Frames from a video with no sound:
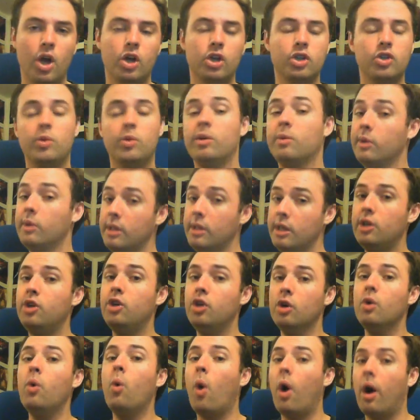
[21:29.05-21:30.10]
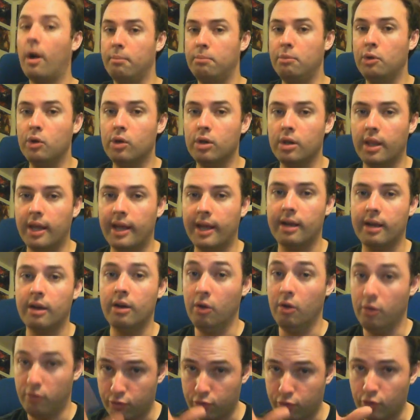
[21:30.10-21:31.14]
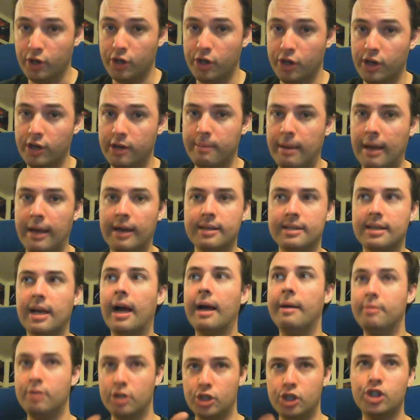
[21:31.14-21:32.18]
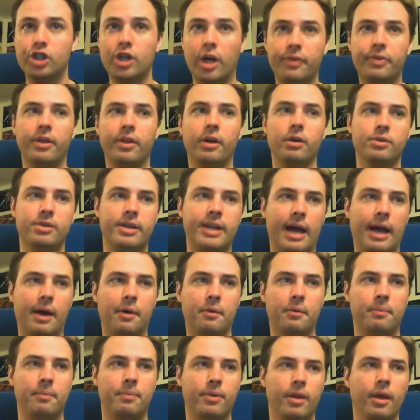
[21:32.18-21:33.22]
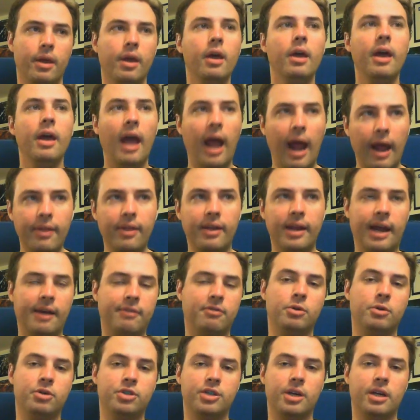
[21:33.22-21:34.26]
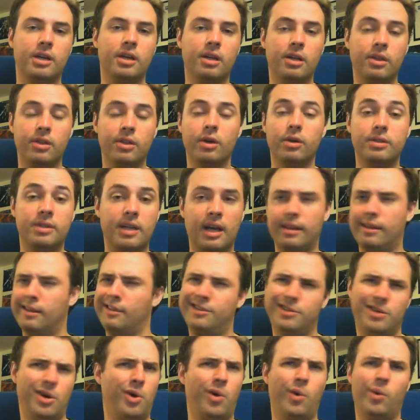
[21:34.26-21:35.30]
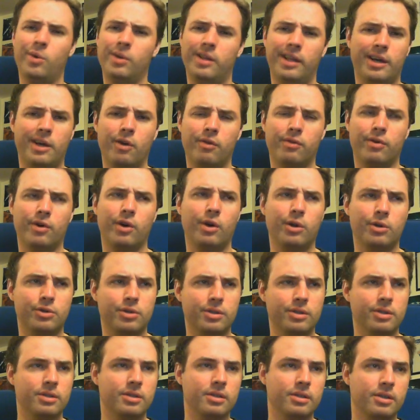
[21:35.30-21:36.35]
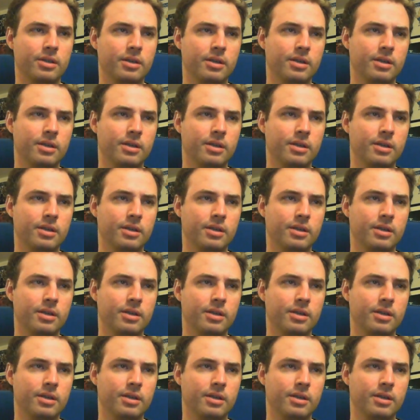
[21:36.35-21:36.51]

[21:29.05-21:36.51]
So we really do want Mutaling for a good amount of time to shut those down. And then after we shut those down, then totally go for Ultras.